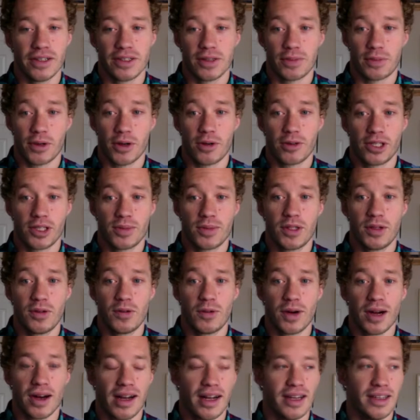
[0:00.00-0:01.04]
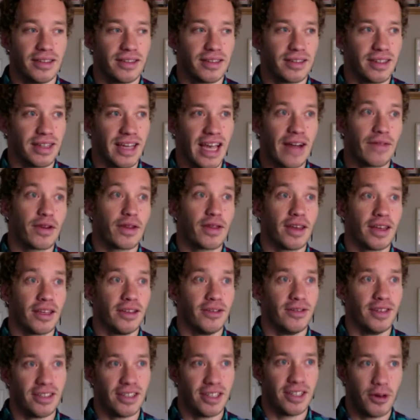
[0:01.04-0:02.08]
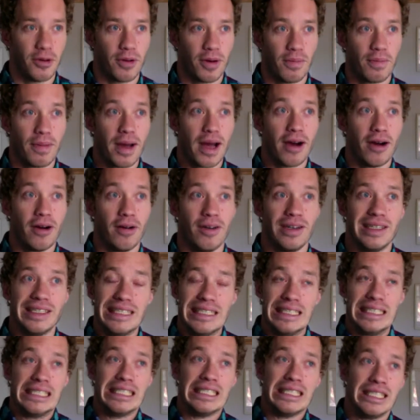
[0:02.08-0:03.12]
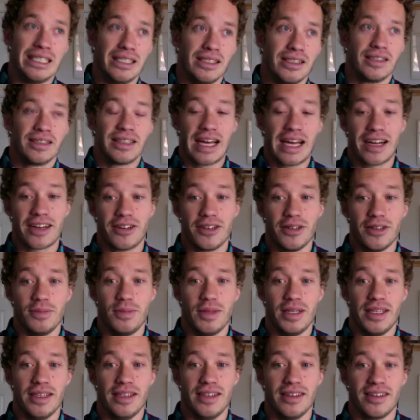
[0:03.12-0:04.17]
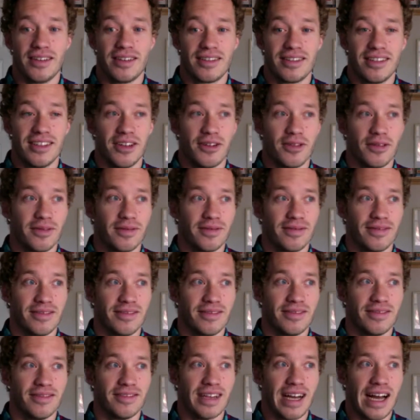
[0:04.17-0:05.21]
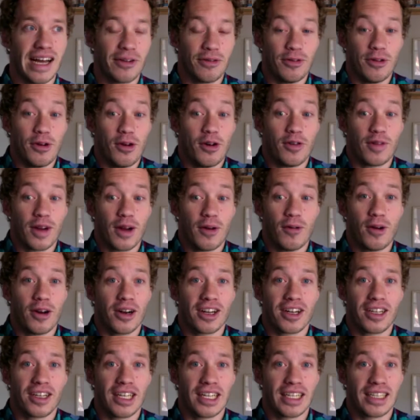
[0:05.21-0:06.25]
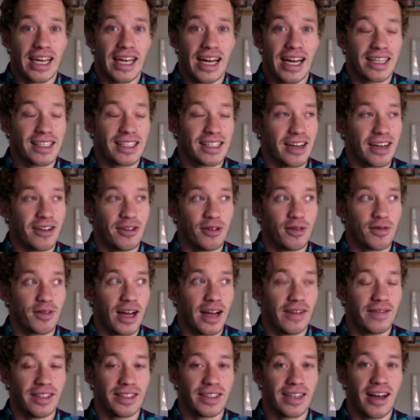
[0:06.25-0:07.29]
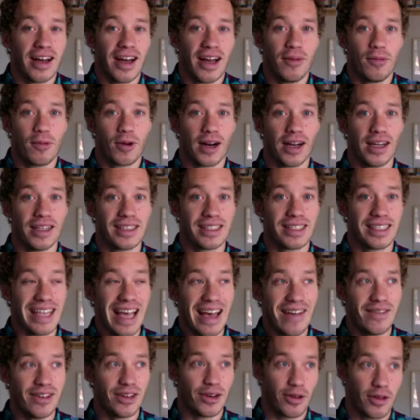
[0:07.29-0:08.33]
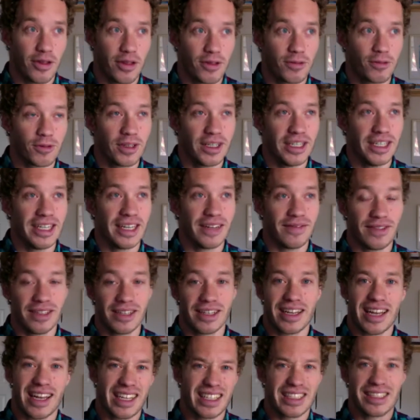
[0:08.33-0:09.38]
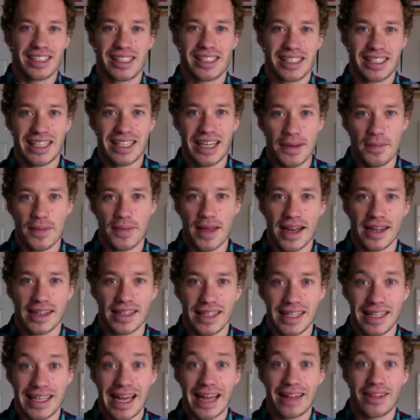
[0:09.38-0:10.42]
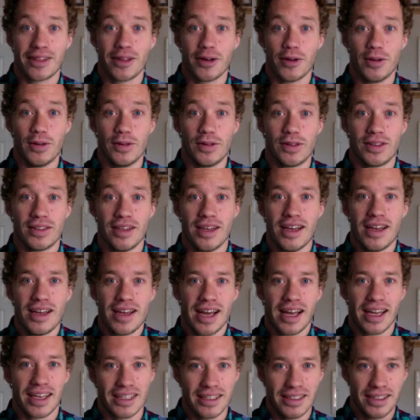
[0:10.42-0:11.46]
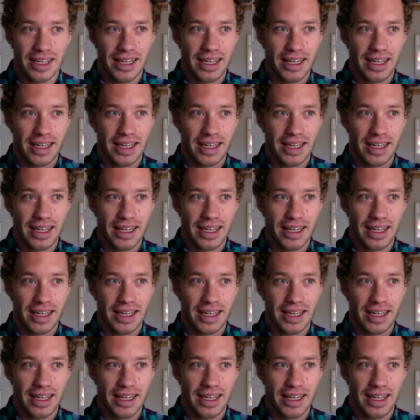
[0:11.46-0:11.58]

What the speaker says: approachable, whereas everything you need to know about, that could be, I don't know if I want to click that because I don't know if I have the time. Whereas 7 or 3, I feel like I could just skim that and get those. I could